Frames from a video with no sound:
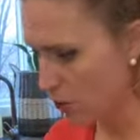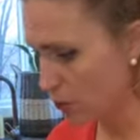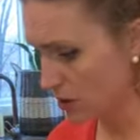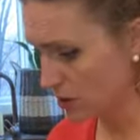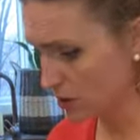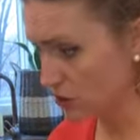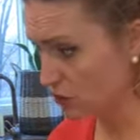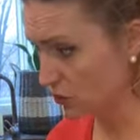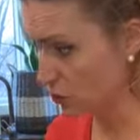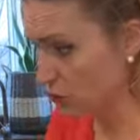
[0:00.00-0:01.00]
we are gonna
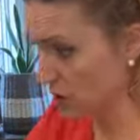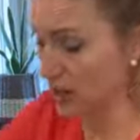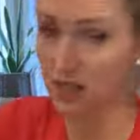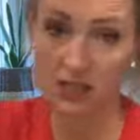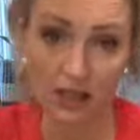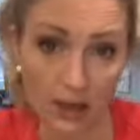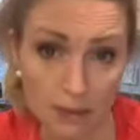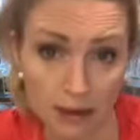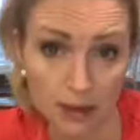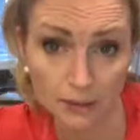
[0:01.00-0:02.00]
show you the next thing that I
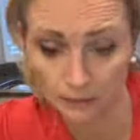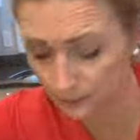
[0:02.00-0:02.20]
make.